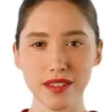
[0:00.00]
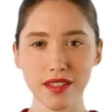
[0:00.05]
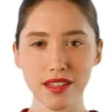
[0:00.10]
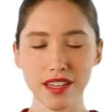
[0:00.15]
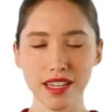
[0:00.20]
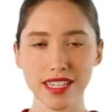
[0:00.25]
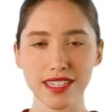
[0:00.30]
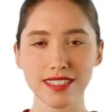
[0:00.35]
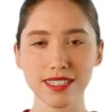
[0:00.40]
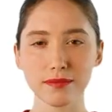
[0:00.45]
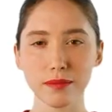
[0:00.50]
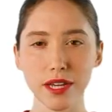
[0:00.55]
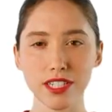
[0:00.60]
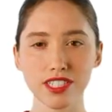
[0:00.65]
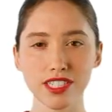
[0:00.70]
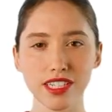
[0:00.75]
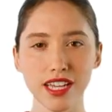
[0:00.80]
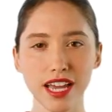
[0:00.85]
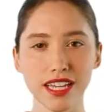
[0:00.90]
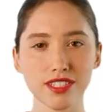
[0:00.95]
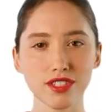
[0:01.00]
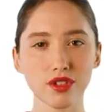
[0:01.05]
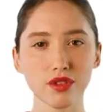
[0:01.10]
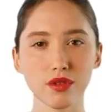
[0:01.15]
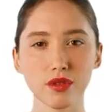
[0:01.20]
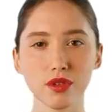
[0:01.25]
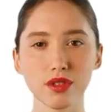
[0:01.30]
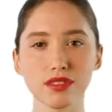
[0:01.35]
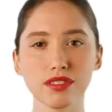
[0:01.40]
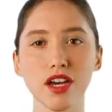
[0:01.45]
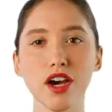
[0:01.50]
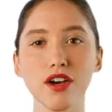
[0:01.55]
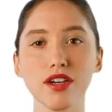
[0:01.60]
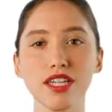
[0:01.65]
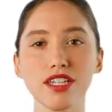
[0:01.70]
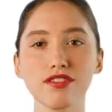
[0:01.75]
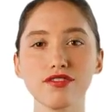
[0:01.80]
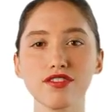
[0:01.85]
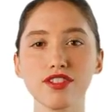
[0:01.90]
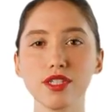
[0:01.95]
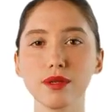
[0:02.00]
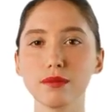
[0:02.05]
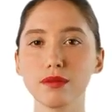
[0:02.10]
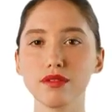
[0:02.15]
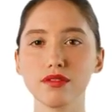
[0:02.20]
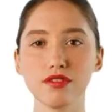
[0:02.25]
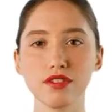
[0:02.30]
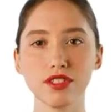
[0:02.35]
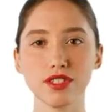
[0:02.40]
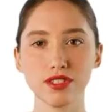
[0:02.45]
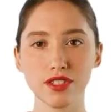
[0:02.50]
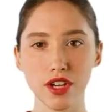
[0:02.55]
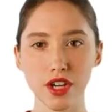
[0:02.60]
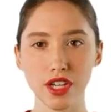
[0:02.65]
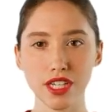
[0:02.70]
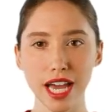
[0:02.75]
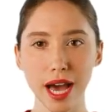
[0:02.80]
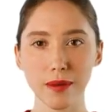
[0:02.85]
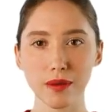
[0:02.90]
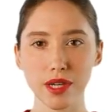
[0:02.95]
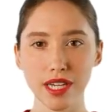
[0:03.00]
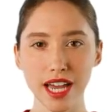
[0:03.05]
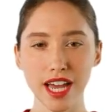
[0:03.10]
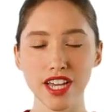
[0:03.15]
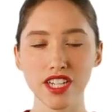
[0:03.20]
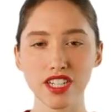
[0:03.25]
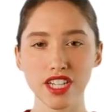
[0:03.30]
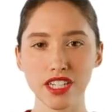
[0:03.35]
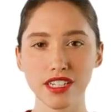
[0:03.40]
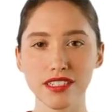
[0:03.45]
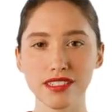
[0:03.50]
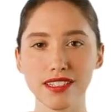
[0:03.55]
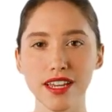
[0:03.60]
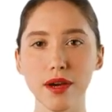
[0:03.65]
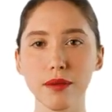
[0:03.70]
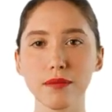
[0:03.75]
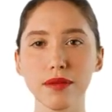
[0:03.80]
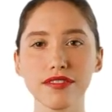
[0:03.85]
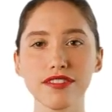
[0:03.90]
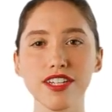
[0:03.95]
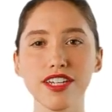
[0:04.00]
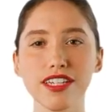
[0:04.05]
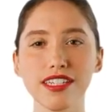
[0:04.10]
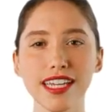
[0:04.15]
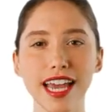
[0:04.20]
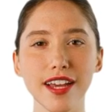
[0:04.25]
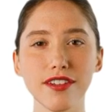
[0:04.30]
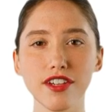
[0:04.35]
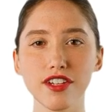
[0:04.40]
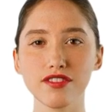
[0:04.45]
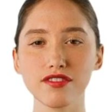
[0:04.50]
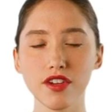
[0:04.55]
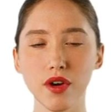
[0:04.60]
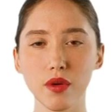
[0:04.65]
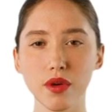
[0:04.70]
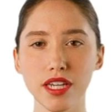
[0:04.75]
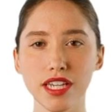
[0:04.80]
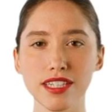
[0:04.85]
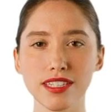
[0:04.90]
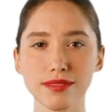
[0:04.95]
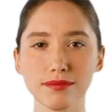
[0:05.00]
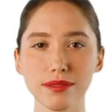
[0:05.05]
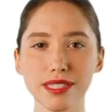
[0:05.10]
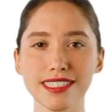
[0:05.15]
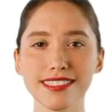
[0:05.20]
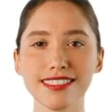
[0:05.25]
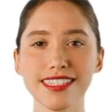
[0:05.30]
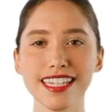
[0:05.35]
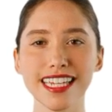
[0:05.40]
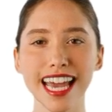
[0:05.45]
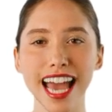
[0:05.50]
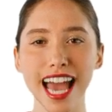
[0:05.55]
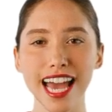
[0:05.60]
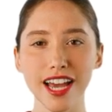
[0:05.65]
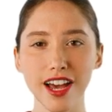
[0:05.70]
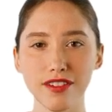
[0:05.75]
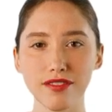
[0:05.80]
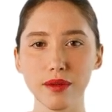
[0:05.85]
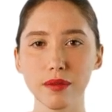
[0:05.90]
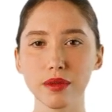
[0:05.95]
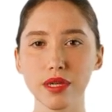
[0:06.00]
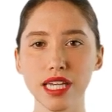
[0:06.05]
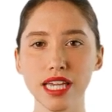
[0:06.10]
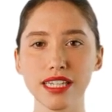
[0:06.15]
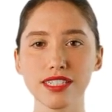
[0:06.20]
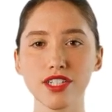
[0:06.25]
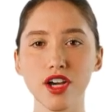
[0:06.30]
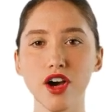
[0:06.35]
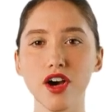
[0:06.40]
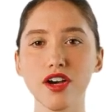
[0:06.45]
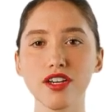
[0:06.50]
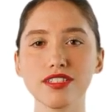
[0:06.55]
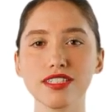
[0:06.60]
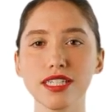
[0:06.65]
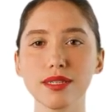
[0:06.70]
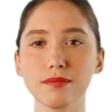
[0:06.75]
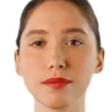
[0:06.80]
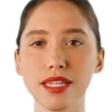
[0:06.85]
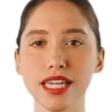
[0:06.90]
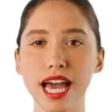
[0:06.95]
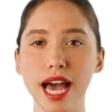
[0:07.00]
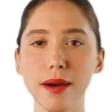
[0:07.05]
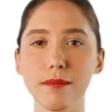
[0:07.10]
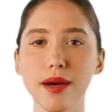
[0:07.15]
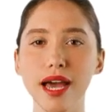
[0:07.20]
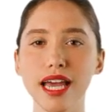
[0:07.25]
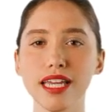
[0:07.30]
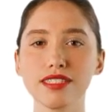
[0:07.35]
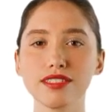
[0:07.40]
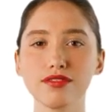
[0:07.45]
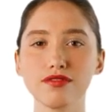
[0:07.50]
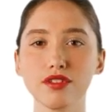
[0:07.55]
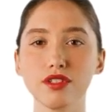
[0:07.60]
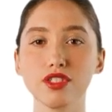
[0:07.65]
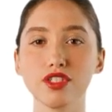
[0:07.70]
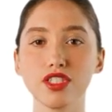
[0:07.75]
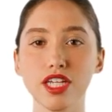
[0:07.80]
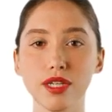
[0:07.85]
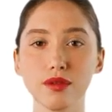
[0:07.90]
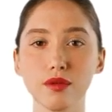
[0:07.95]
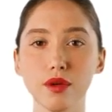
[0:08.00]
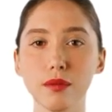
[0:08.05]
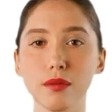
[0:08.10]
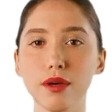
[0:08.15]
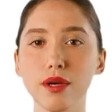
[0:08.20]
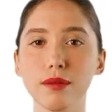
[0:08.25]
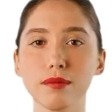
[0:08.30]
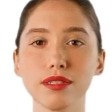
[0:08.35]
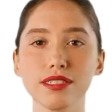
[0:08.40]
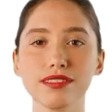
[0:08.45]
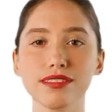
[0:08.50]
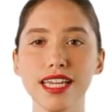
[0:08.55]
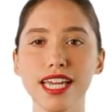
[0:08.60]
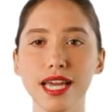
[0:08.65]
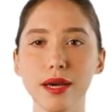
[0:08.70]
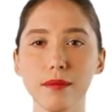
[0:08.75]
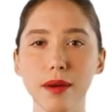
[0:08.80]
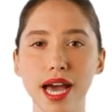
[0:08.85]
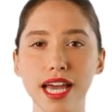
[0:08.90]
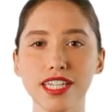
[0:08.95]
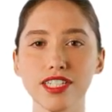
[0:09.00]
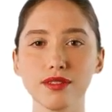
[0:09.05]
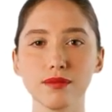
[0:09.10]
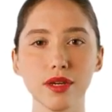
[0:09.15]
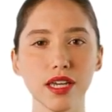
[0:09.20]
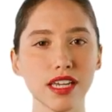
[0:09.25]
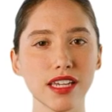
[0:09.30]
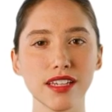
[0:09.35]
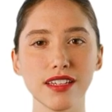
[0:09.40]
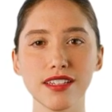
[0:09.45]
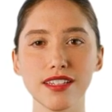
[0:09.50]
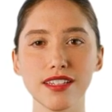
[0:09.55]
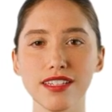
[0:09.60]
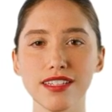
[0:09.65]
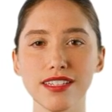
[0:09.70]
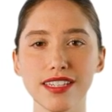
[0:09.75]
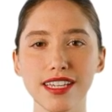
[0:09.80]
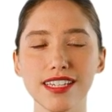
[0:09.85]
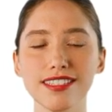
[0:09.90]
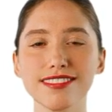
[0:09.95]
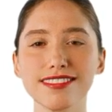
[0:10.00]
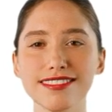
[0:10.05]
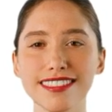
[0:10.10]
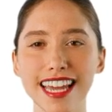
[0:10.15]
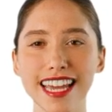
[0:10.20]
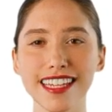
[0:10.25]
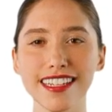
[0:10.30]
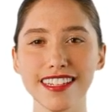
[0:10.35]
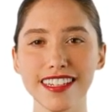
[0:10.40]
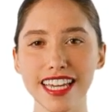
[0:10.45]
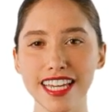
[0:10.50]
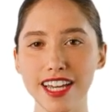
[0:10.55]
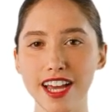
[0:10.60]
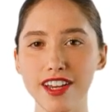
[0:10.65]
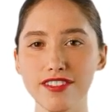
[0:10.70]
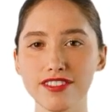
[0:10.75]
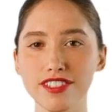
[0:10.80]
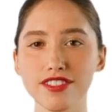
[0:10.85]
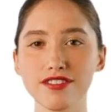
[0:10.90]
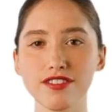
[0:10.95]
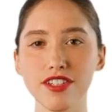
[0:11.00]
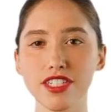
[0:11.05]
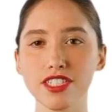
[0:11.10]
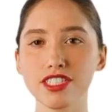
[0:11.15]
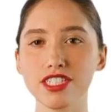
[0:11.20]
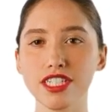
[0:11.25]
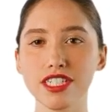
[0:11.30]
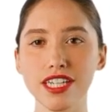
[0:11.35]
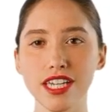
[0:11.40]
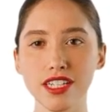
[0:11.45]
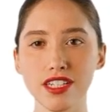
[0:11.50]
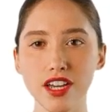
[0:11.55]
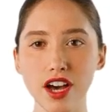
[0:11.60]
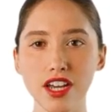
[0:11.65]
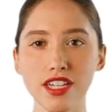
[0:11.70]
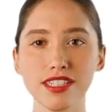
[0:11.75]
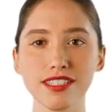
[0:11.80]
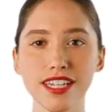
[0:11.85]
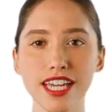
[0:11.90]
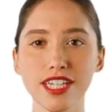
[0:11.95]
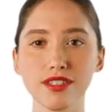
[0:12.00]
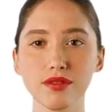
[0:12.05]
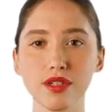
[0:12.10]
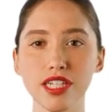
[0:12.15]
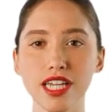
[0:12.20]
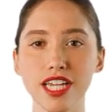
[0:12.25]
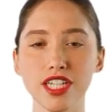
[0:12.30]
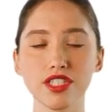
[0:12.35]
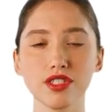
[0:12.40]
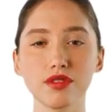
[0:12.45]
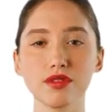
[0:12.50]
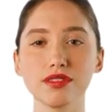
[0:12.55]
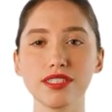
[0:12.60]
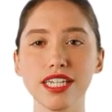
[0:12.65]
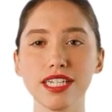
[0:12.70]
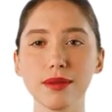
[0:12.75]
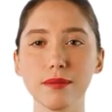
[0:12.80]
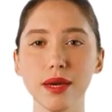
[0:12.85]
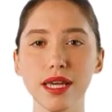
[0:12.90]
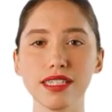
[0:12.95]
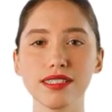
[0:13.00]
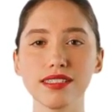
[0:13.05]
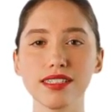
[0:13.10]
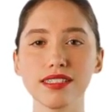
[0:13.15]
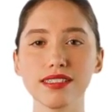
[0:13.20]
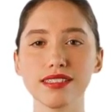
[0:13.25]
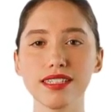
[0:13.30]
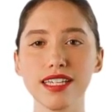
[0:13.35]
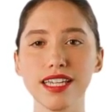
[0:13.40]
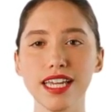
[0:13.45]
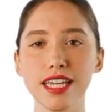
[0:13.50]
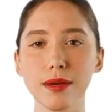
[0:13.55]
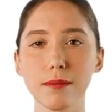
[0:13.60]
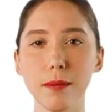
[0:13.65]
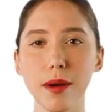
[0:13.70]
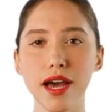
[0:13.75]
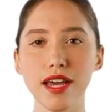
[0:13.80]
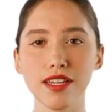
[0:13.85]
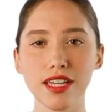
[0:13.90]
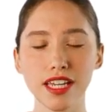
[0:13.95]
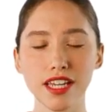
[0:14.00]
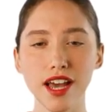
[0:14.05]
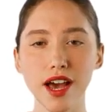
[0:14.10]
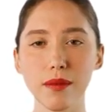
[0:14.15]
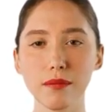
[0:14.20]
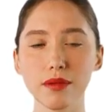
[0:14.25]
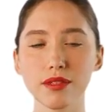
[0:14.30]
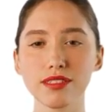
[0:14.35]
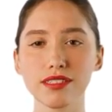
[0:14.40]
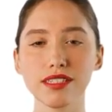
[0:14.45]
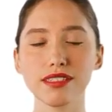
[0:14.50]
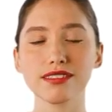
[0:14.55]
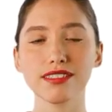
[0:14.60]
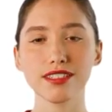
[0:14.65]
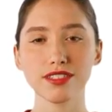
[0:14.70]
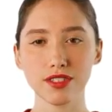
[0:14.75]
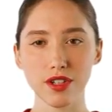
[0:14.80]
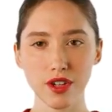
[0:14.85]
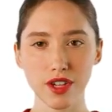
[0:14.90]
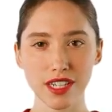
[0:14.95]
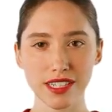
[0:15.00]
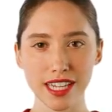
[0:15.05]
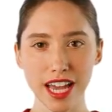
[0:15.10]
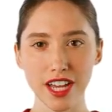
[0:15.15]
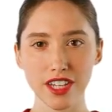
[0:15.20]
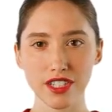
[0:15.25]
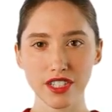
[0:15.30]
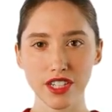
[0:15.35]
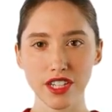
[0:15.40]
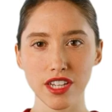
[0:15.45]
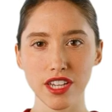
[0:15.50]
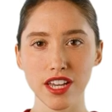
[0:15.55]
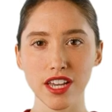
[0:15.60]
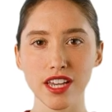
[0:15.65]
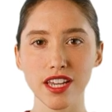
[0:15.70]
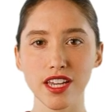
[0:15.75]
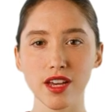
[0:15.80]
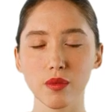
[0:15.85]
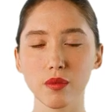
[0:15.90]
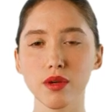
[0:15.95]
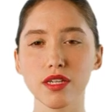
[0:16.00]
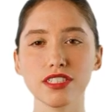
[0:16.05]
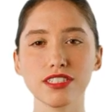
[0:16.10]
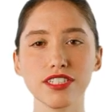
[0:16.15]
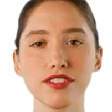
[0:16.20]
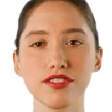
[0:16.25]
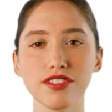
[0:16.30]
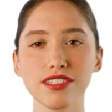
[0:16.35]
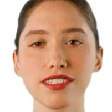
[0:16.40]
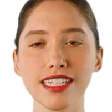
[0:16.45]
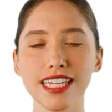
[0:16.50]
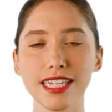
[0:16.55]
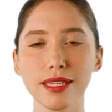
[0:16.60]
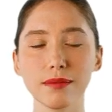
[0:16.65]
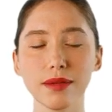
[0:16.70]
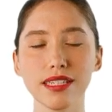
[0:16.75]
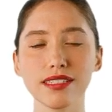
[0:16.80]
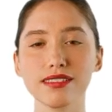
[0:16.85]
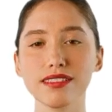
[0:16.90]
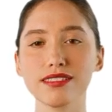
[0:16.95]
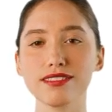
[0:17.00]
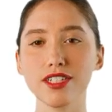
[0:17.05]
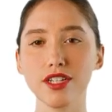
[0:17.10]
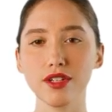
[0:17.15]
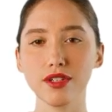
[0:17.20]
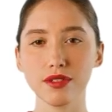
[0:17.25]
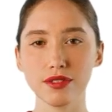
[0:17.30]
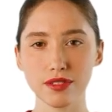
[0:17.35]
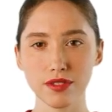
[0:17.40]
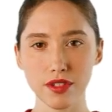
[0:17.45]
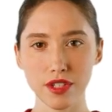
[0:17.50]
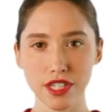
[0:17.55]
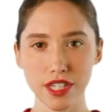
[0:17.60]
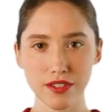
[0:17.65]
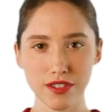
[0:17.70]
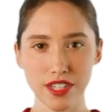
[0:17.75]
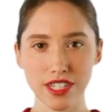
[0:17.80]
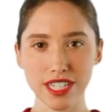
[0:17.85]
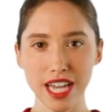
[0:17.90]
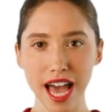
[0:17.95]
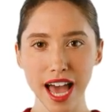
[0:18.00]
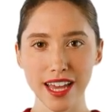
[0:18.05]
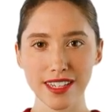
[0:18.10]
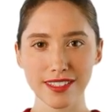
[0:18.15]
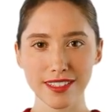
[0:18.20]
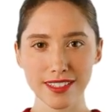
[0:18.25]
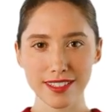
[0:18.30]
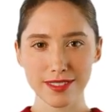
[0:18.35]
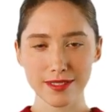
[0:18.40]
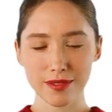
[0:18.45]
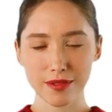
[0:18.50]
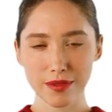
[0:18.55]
These specialized tools are invaluable for certain applications, but their narrow focus means they cannot replace RDBMS for general-purpose data management. Instead, they often function alongside relational databases in a polyglot persistence architecture, where different databases are used for different tasks.